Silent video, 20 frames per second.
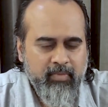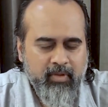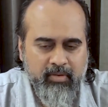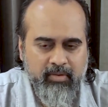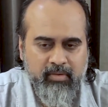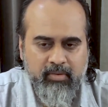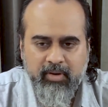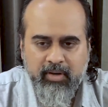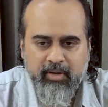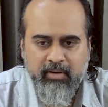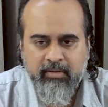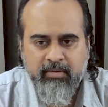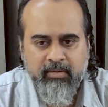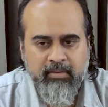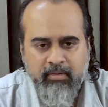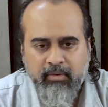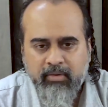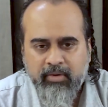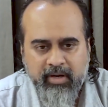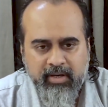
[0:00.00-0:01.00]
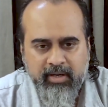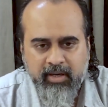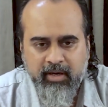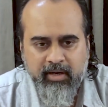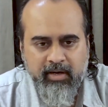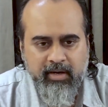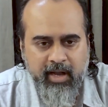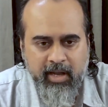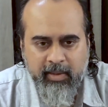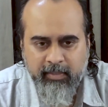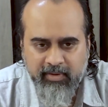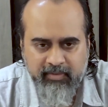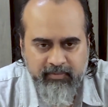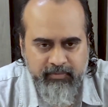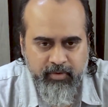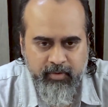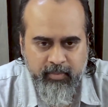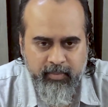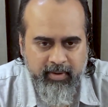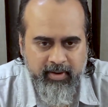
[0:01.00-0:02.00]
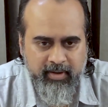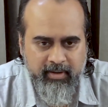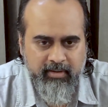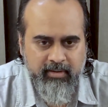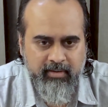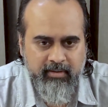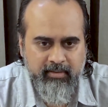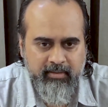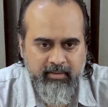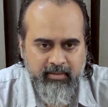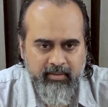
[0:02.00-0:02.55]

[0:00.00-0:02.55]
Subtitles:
You could look at our carbon footprint.